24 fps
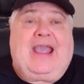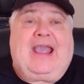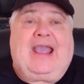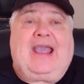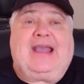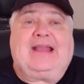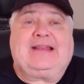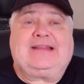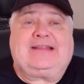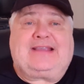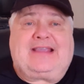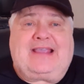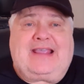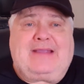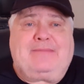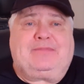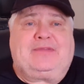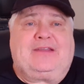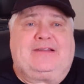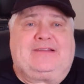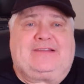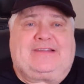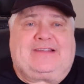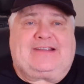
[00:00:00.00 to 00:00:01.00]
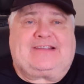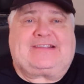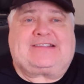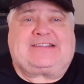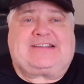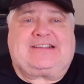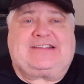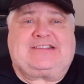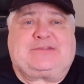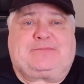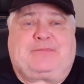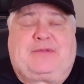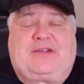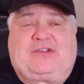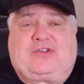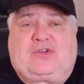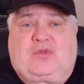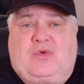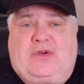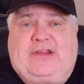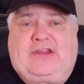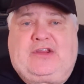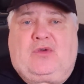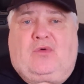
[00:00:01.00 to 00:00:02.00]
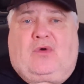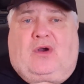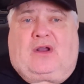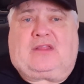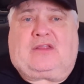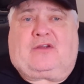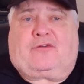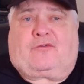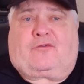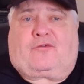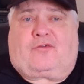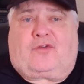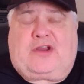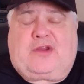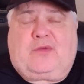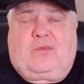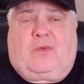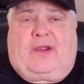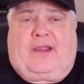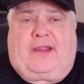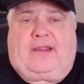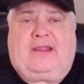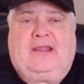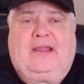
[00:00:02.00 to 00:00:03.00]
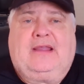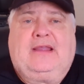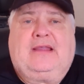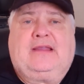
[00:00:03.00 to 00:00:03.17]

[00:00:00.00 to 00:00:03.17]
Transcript: and keep the distance between you on the freeway